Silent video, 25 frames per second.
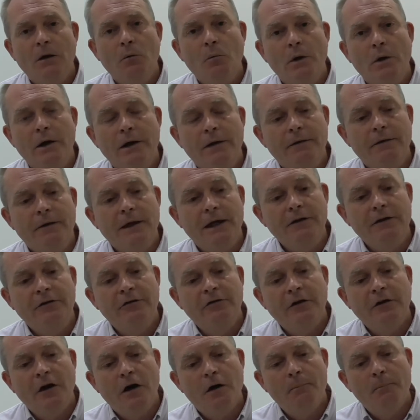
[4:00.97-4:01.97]
where they
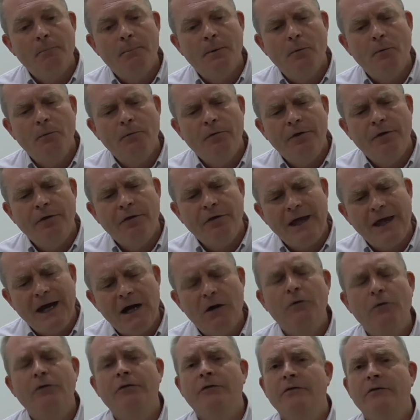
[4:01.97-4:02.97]
sampled
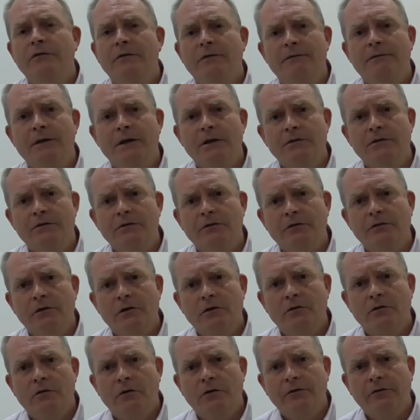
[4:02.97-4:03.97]
thousands of villages
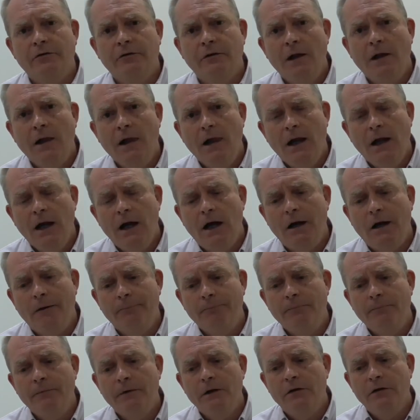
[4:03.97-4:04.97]
across
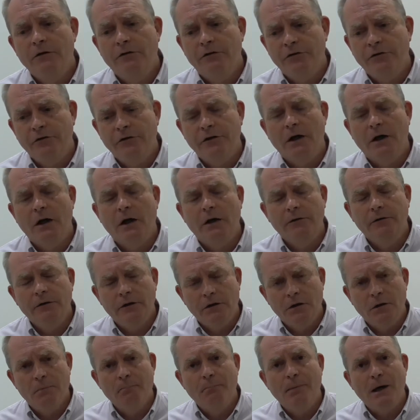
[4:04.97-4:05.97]
um,
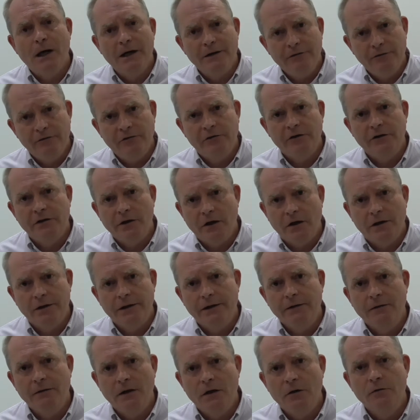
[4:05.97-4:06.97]
Sudan, combined Sudan
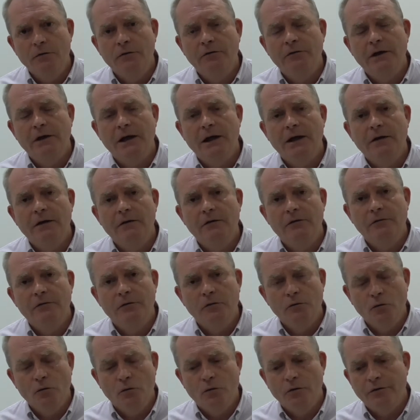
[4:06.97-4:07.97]
in those days,
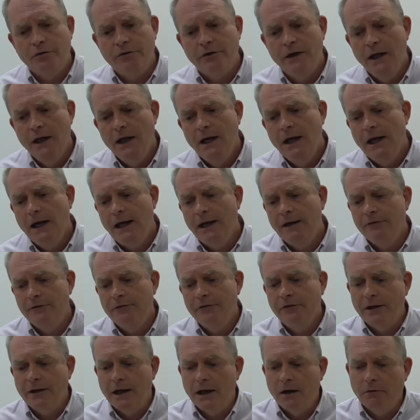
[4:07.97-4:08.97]
north and
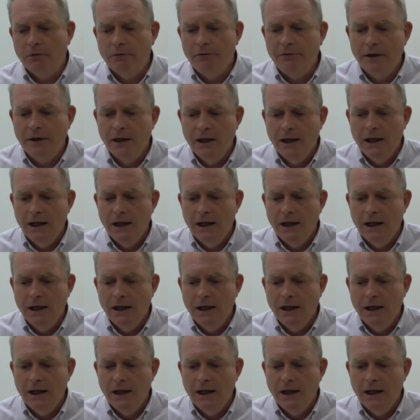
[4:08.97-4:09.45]
south.